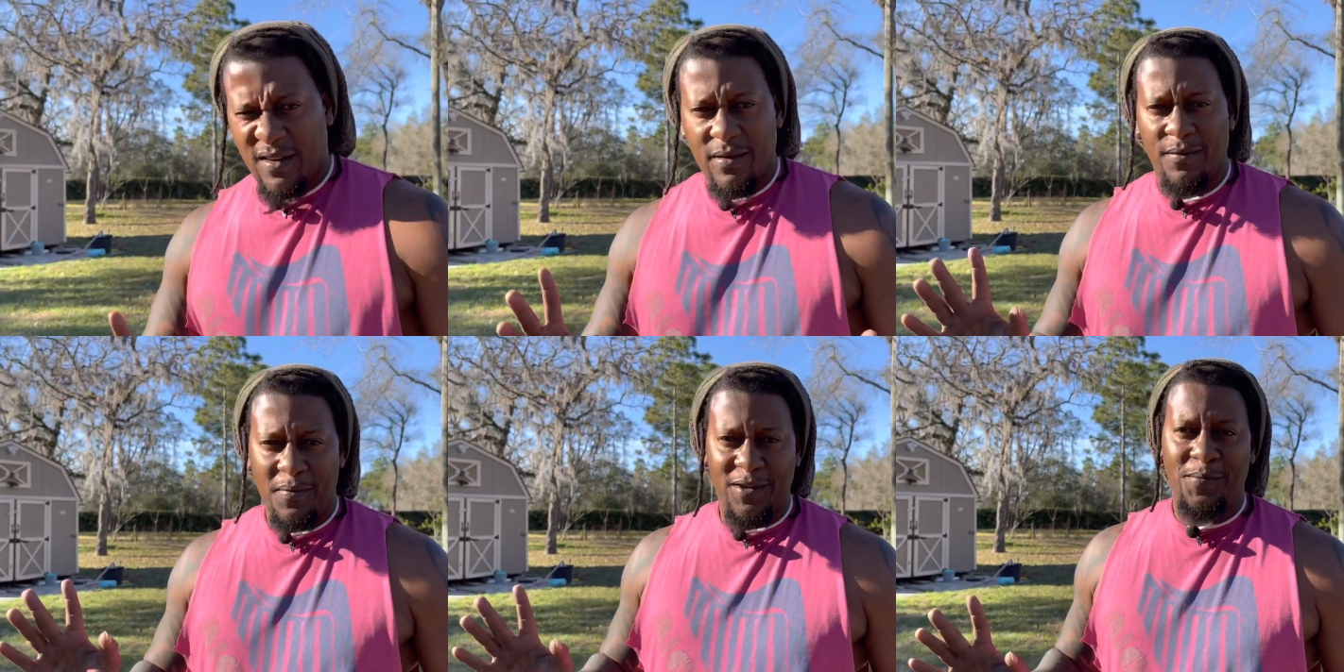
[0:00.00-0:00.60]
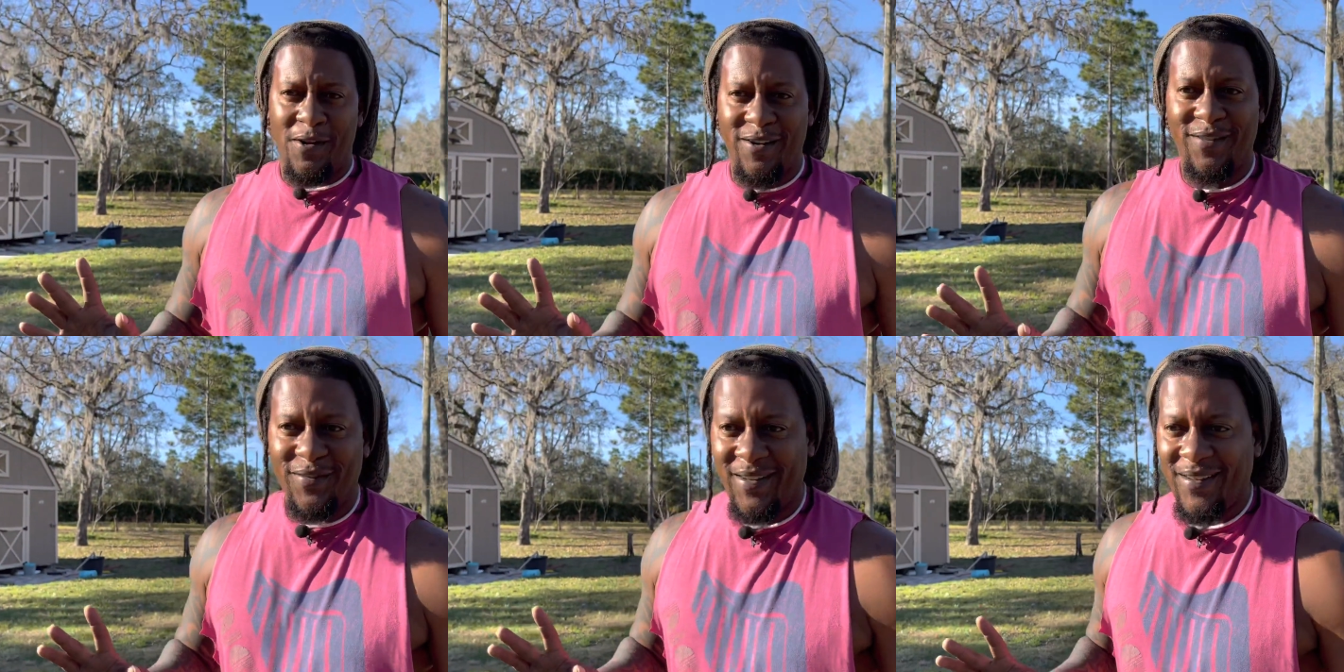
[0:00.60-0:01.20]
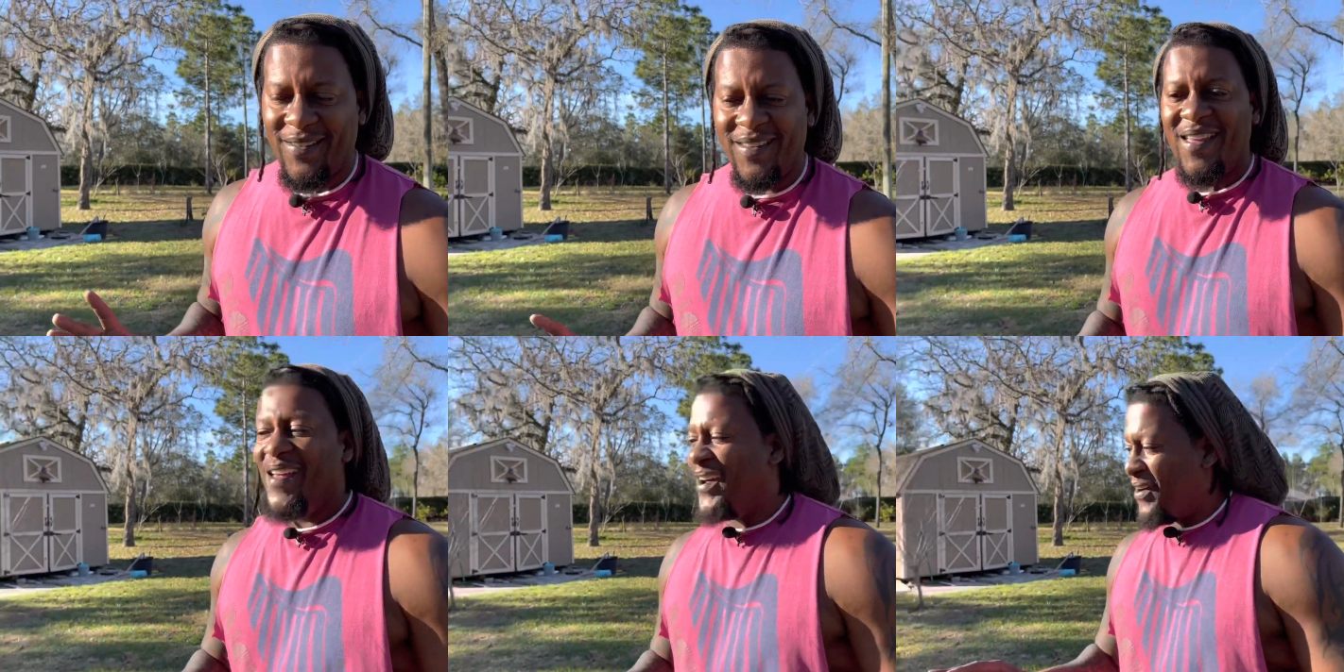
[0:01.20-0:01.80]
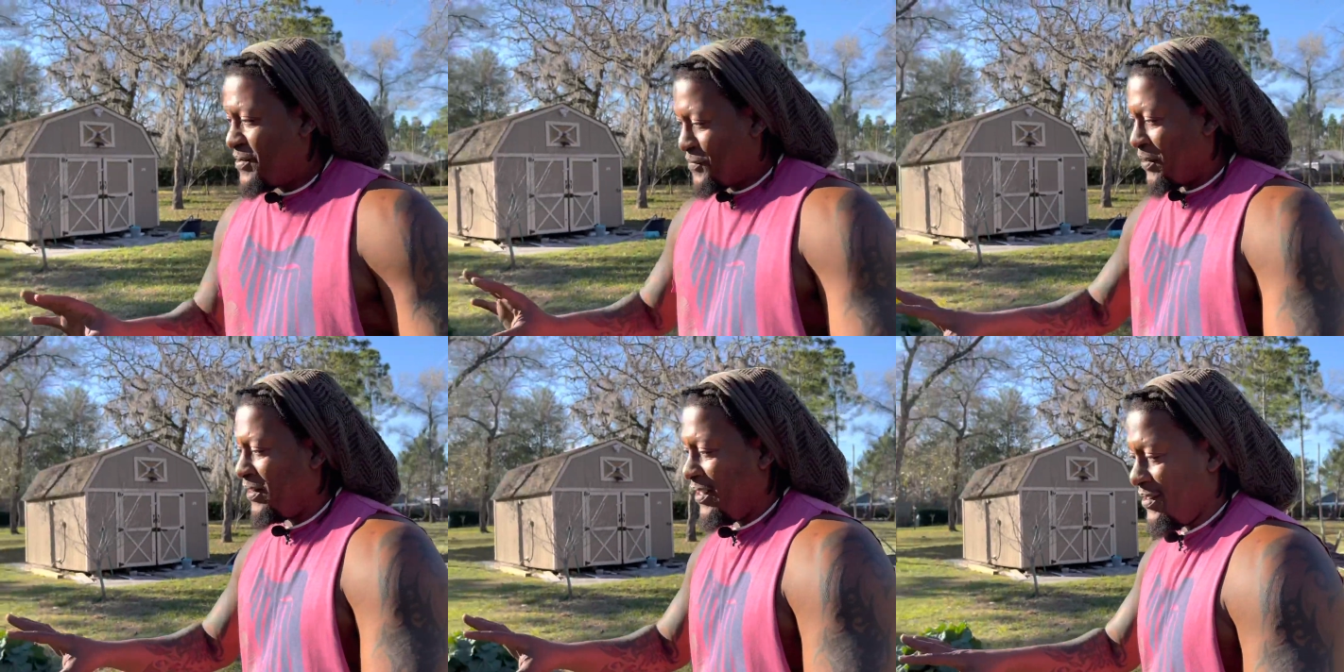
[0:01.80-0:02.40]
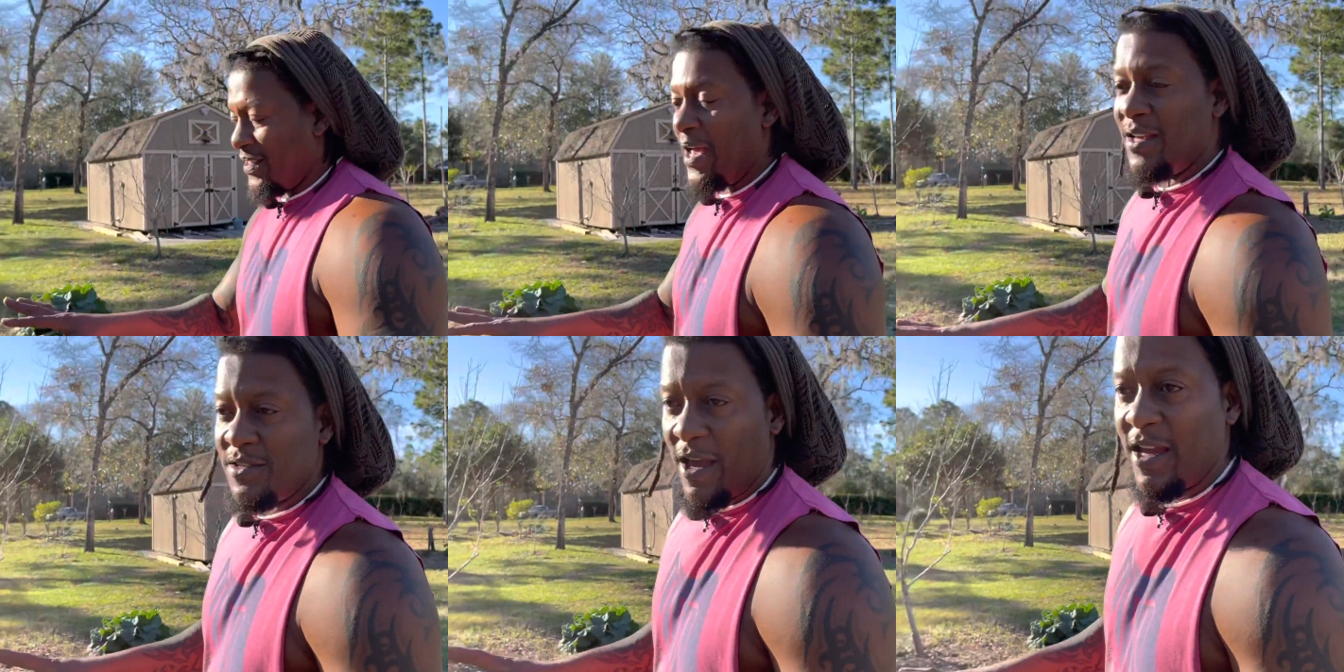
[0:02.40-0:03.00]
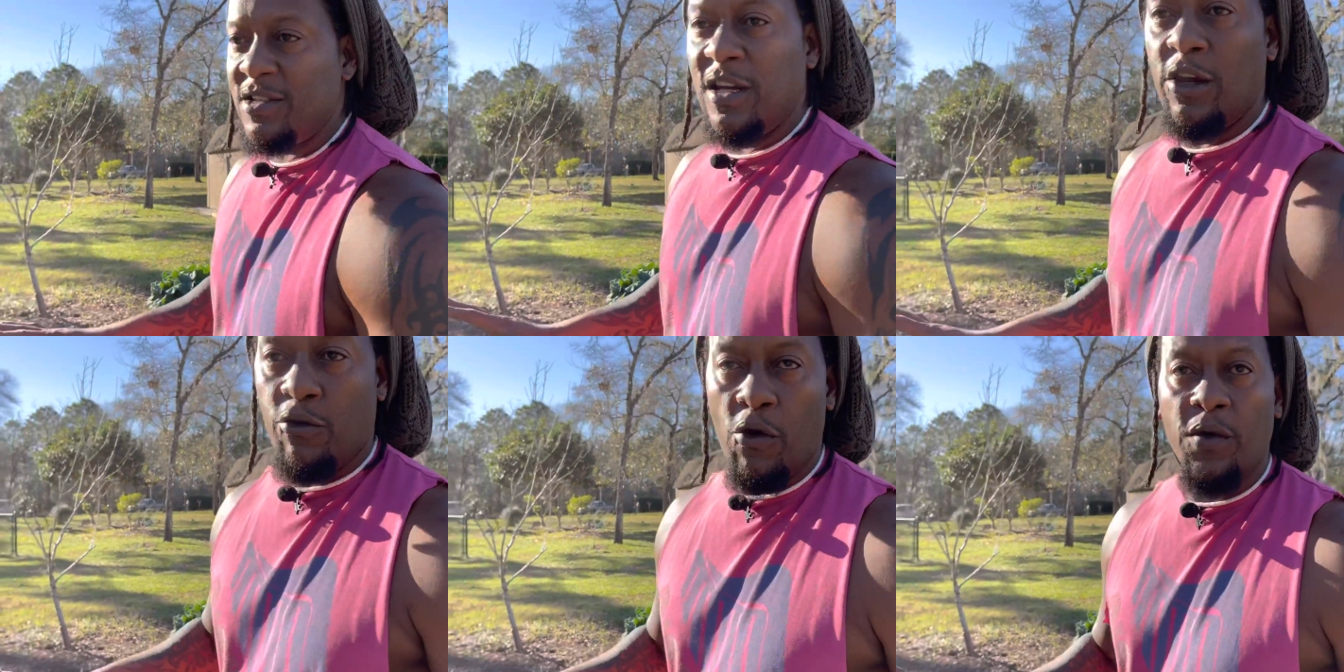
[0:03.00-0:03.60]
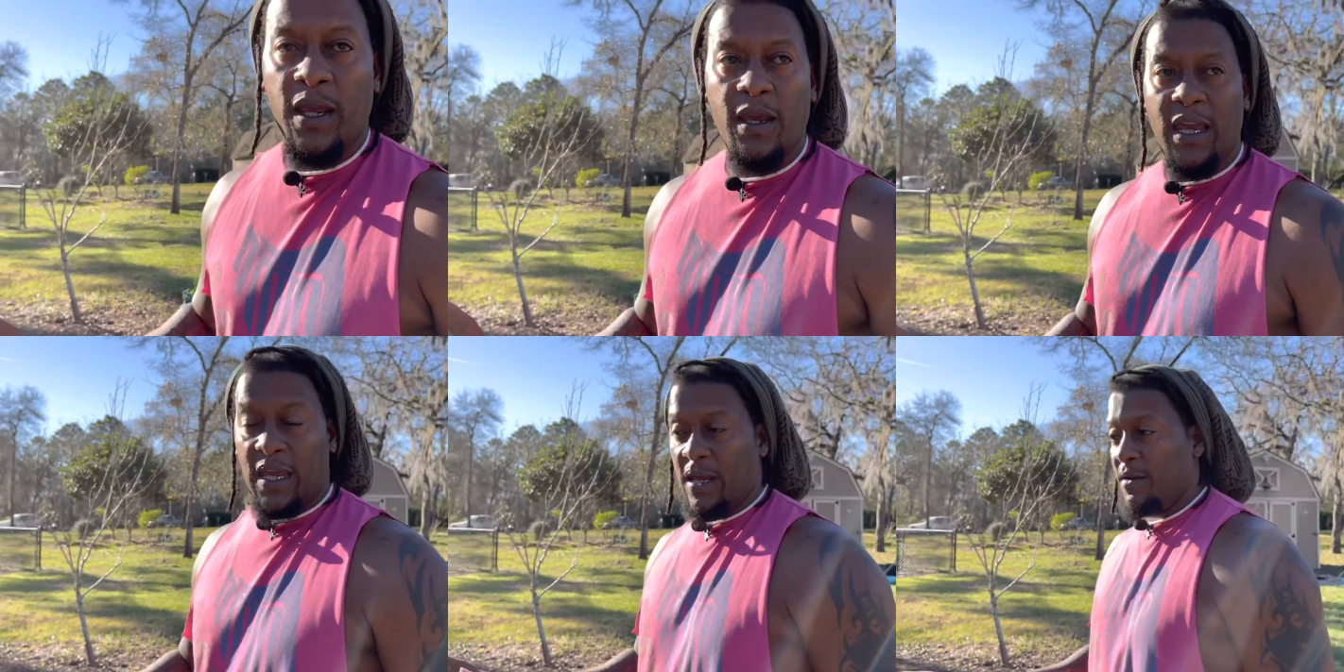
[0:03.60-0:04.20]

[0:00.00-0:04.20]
best part of the video, on what these guys are actually growing in.